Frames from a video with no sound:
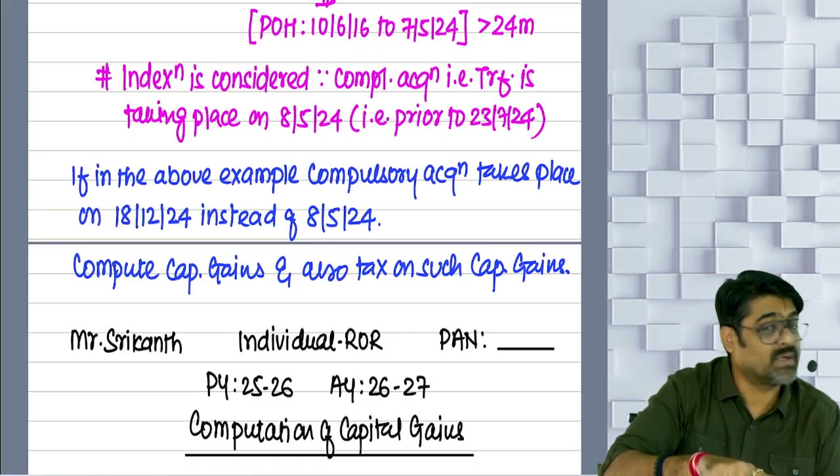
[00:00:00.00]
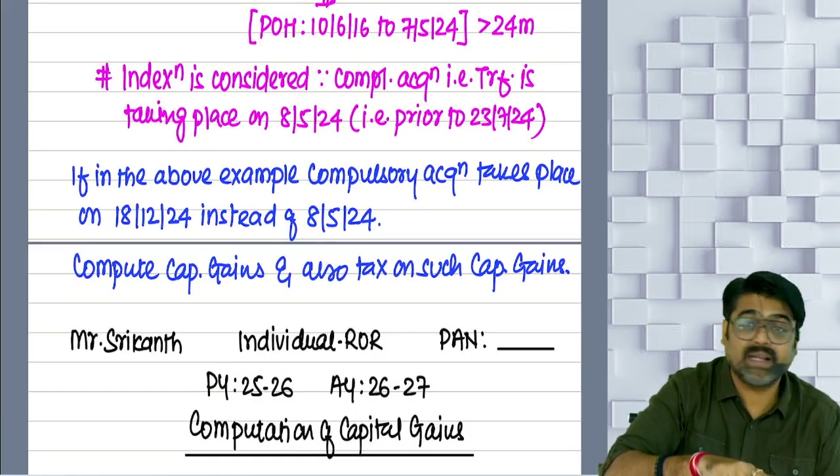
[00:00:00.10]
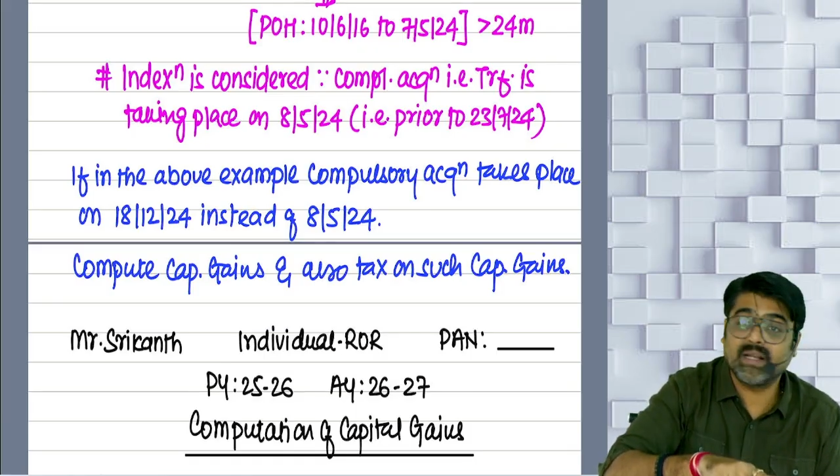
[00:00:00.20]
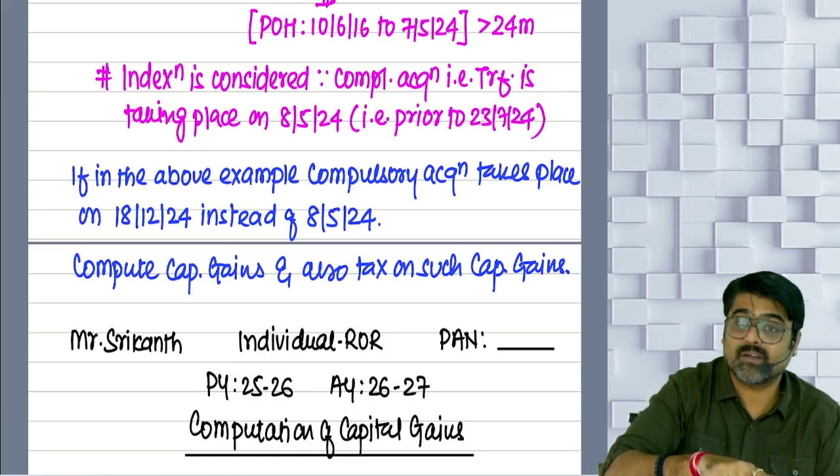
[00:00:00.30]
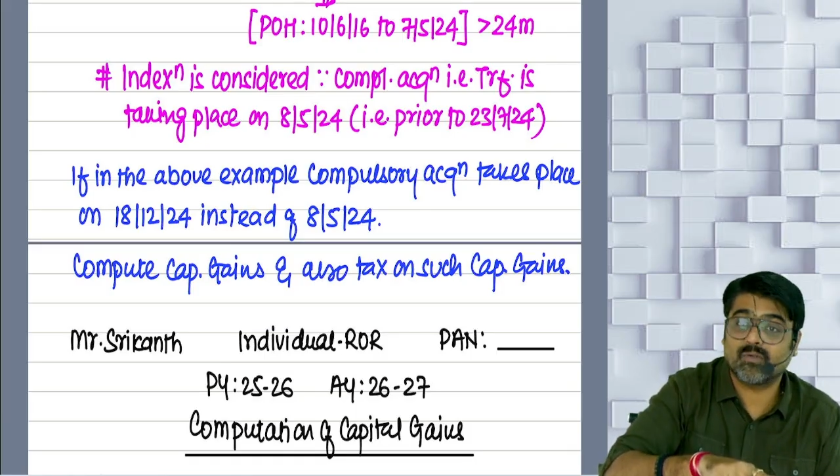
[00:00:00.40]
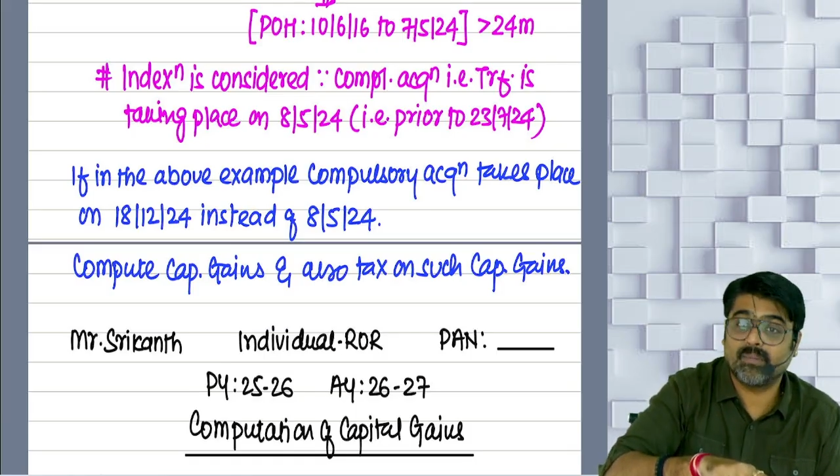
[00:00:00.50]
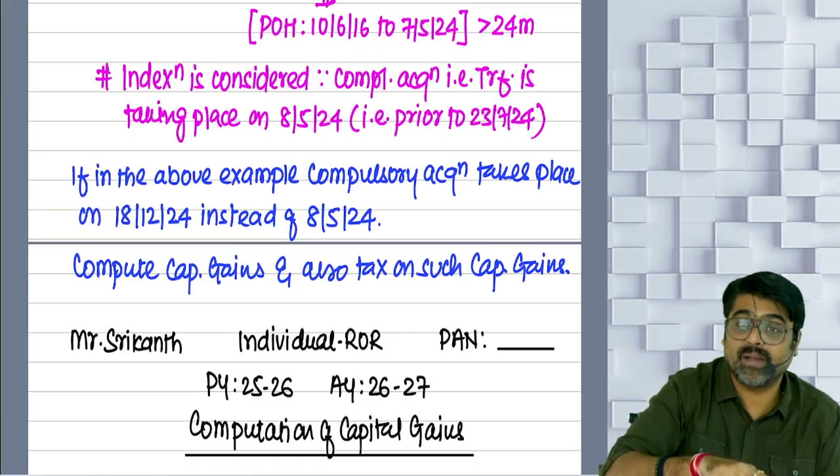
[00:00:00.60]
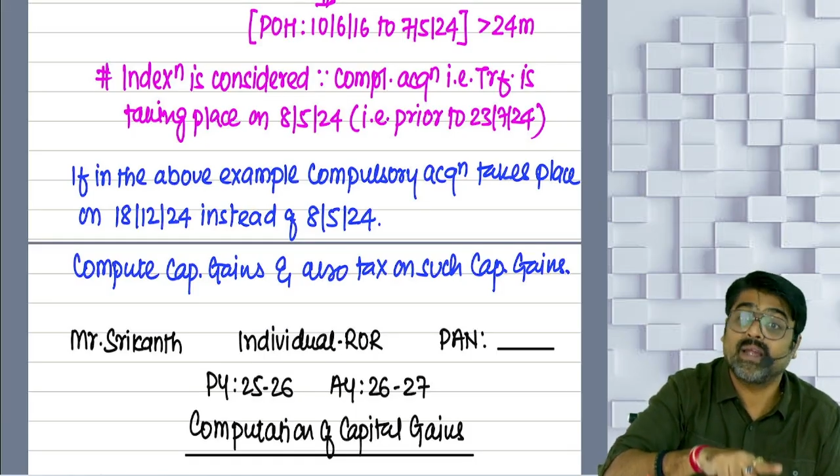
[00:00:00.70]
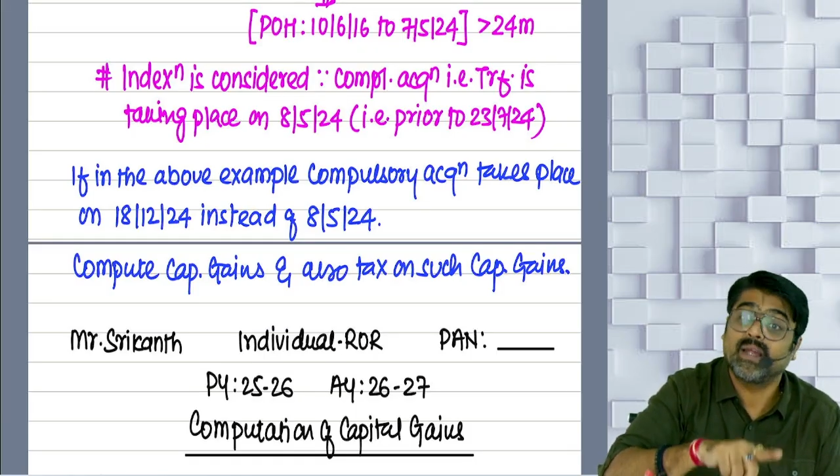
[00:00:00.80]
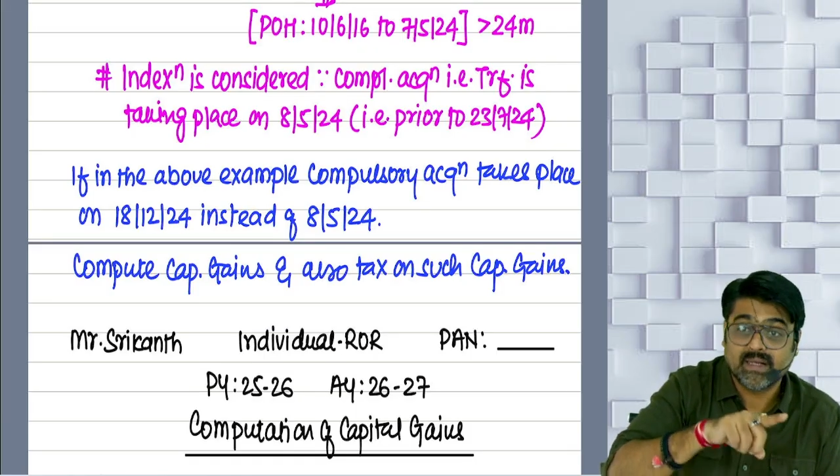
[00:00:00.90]
lakh will
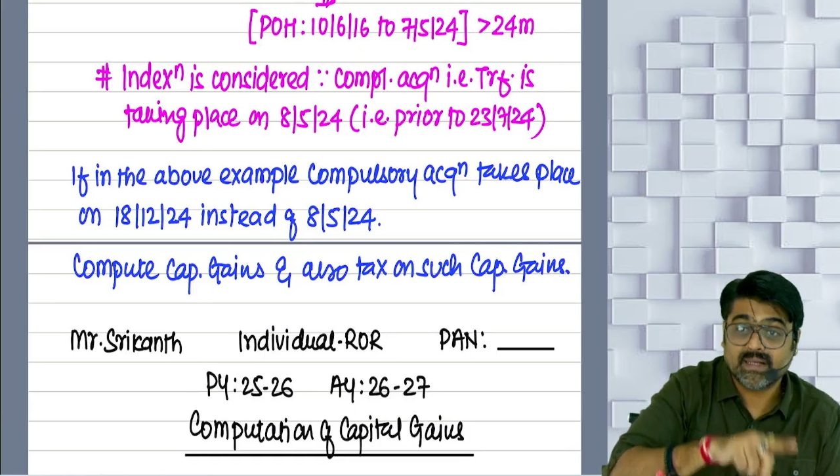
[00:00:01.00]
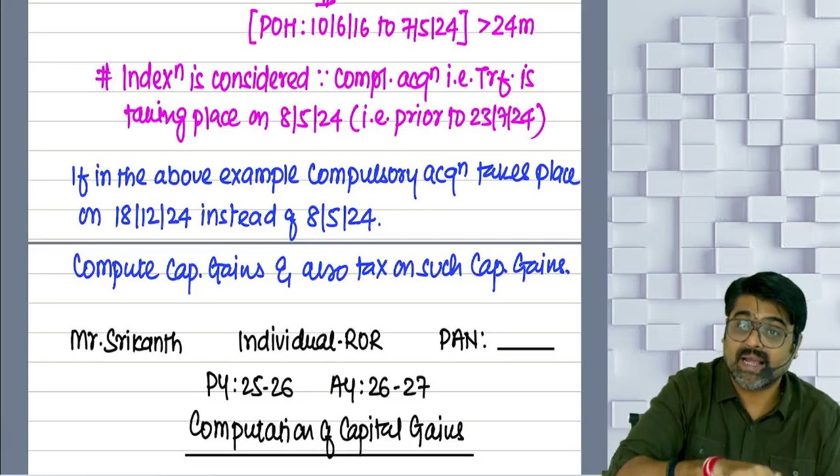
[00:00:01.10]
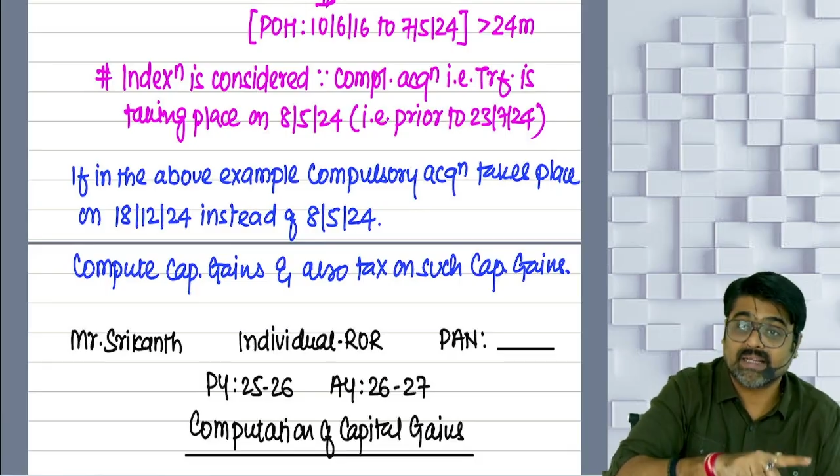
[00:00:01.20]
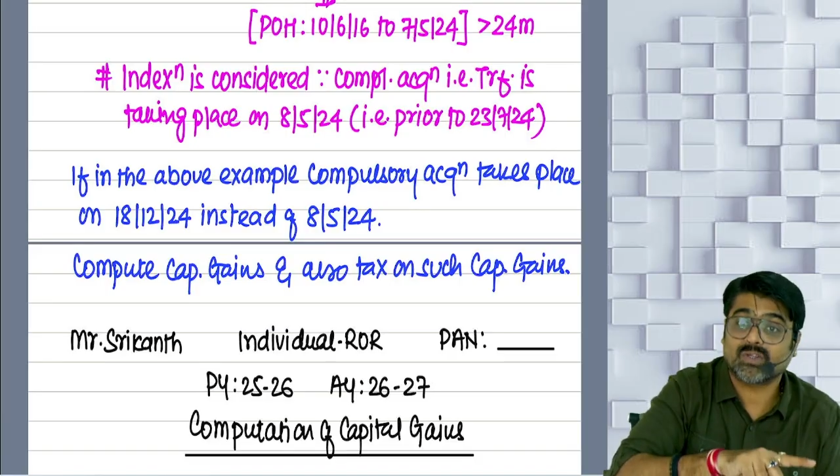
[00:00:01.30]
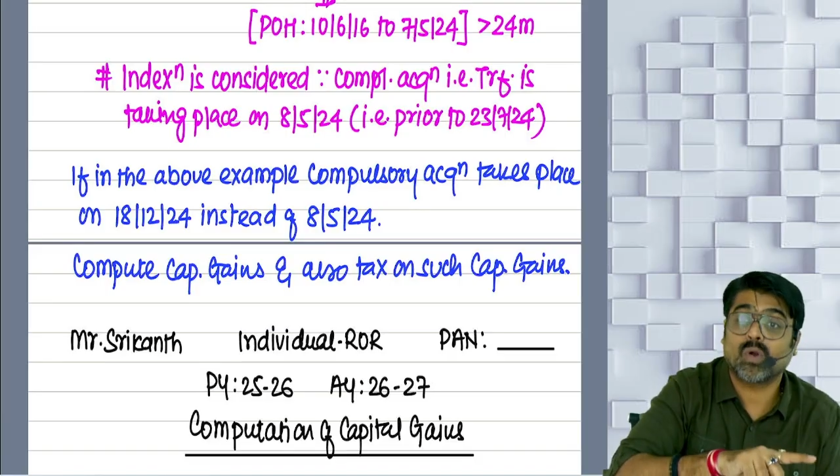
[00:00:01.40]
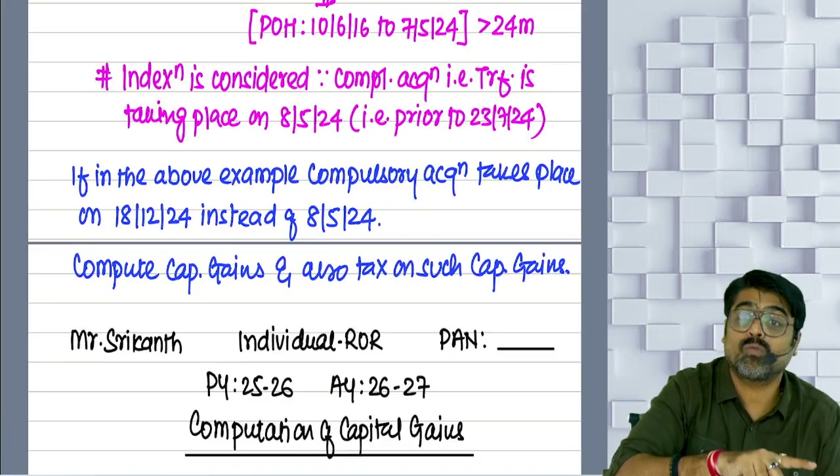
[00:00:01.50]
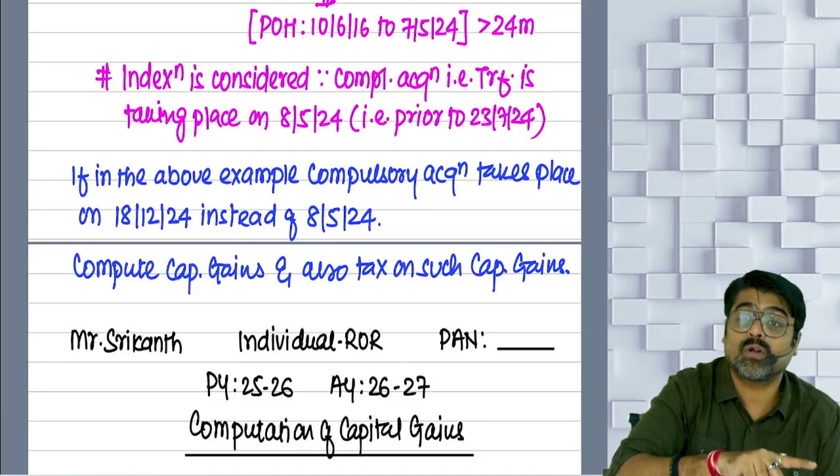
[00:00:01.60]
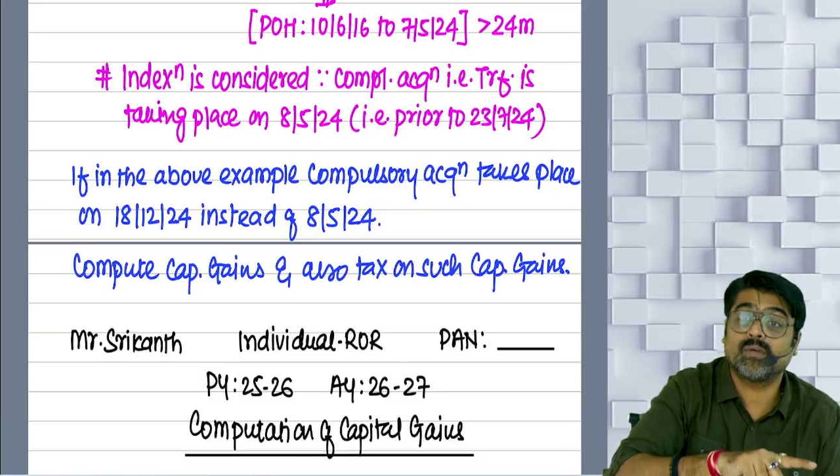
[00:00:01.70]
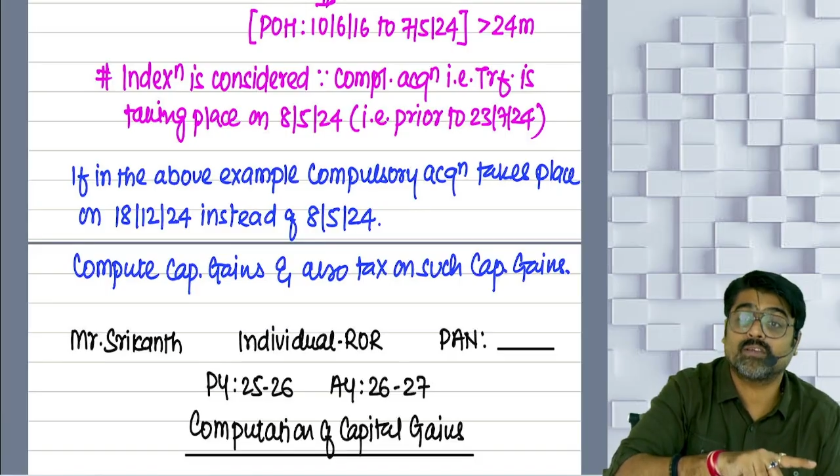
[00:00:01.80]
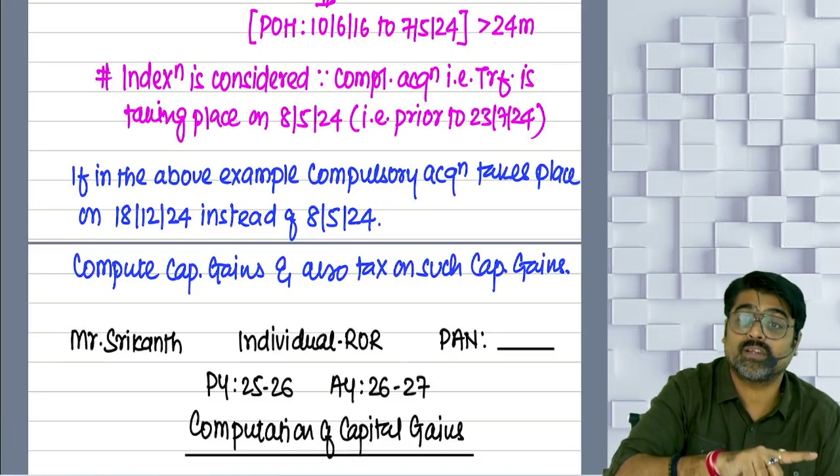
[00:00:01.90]
be taxed on what
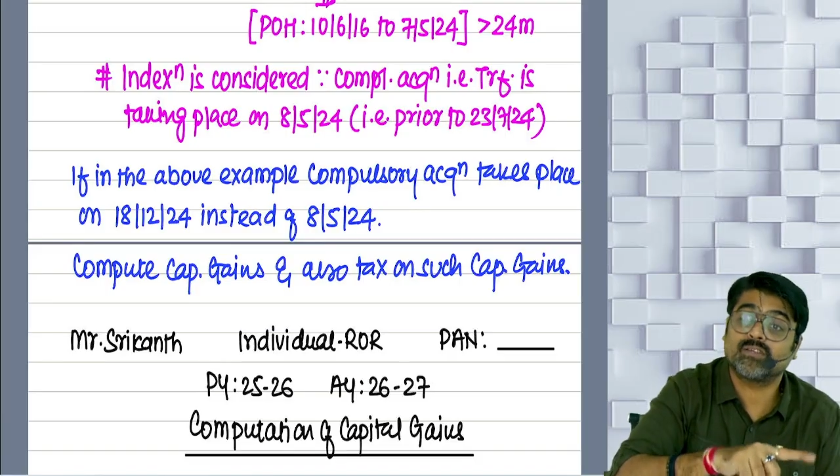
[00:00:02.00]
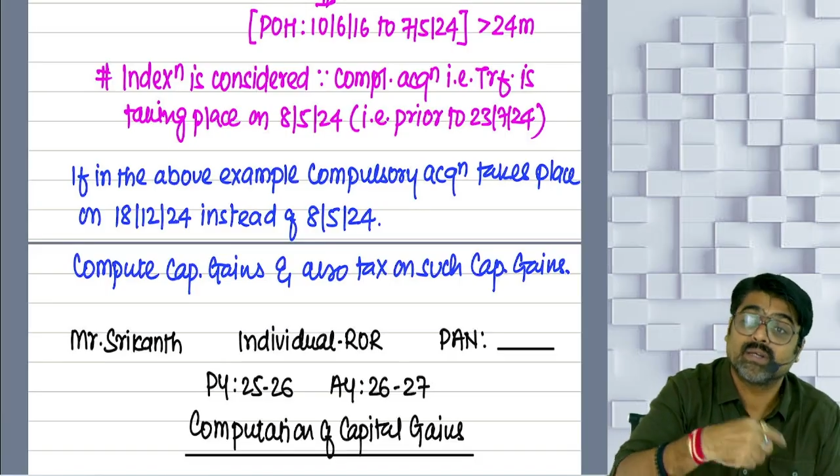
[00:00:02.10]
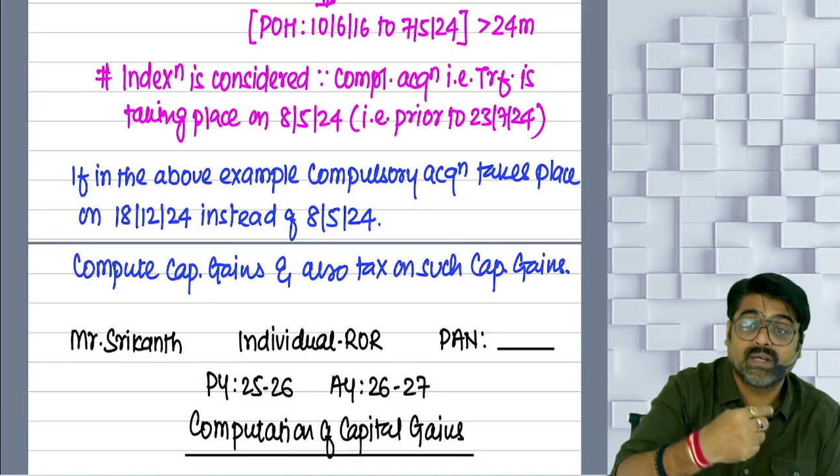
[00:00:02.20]
basis?